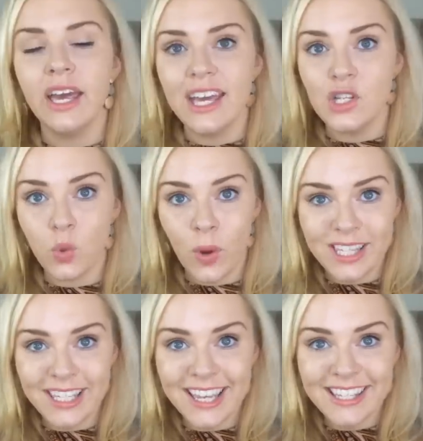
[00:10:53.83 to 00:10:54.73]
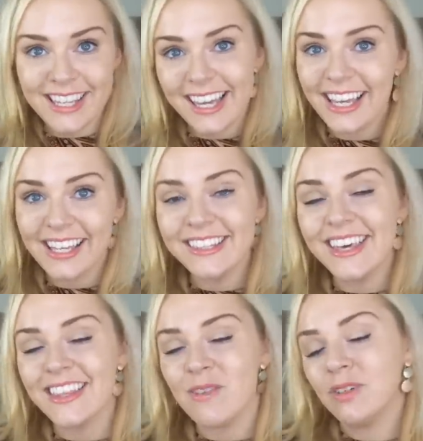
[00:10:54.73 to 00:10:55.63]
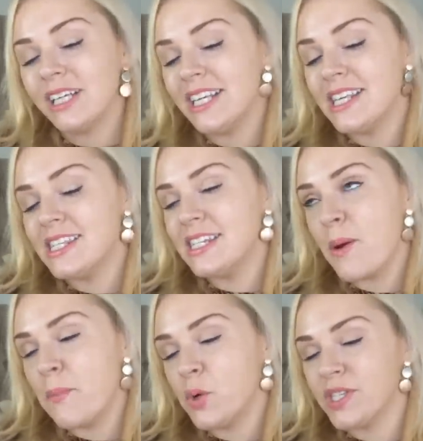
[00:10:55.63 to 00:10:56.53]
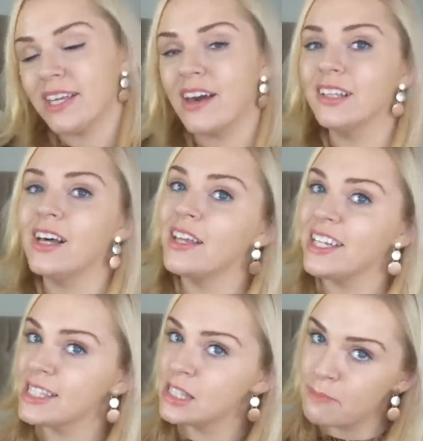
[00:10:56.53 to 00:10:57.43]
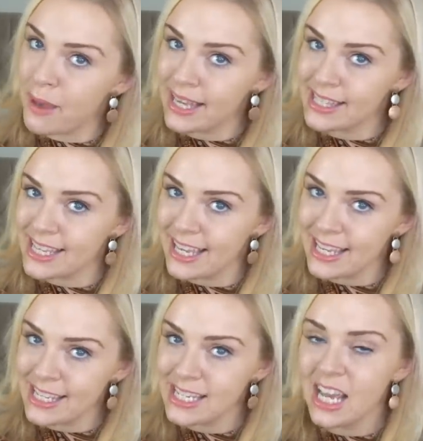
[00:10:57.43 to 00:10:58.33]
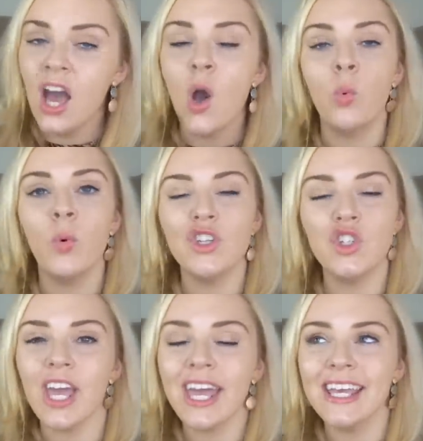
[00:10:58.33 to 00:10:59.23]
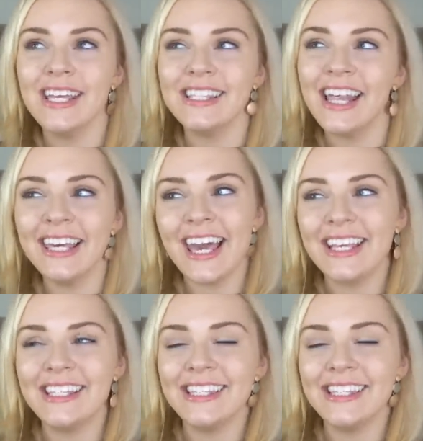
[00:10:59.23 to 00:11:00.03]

In 2018, they then released Poison Girl Unexpected, which is like a